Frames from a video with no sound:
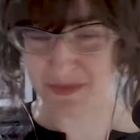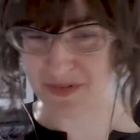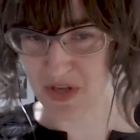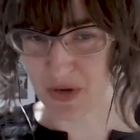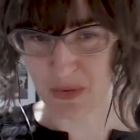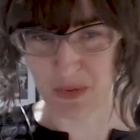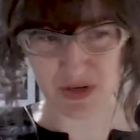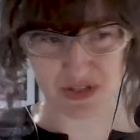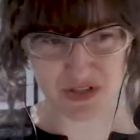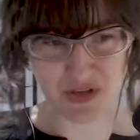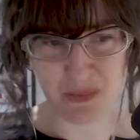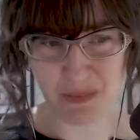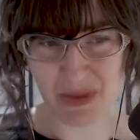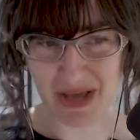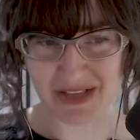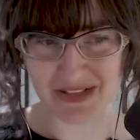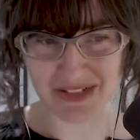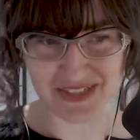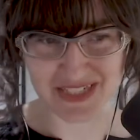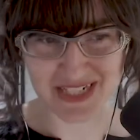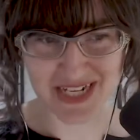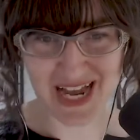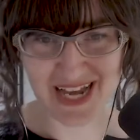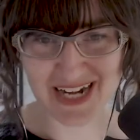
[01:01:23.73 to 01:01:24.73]
So, so Michael,
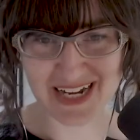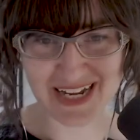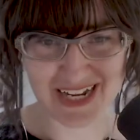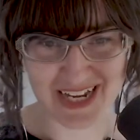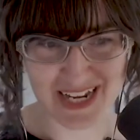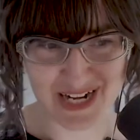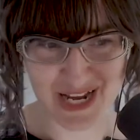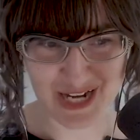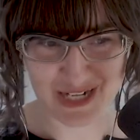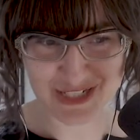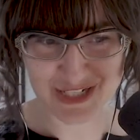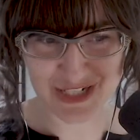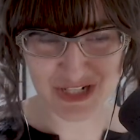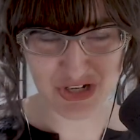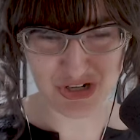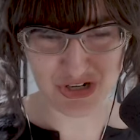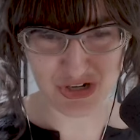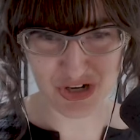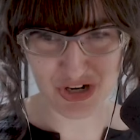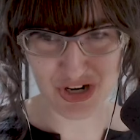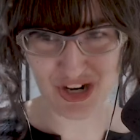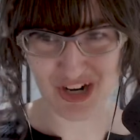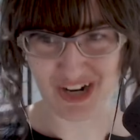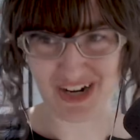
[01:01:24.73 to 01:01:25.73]
to kind of connect to
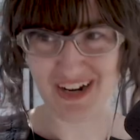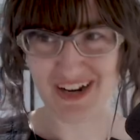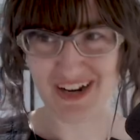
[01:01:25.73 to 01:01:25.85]
your